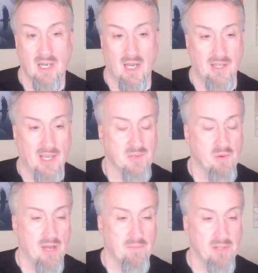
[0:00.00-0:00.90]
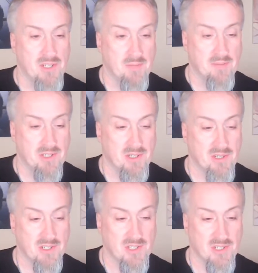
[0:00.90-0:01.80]
and that's why
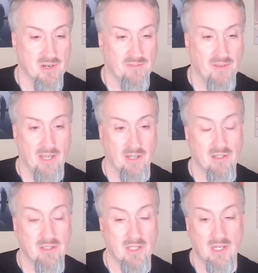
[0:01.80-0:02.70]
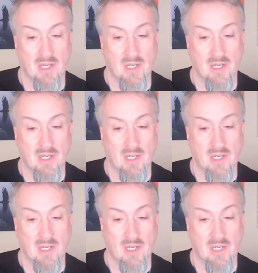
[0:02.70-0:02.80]
presuppositionalist is going to fail.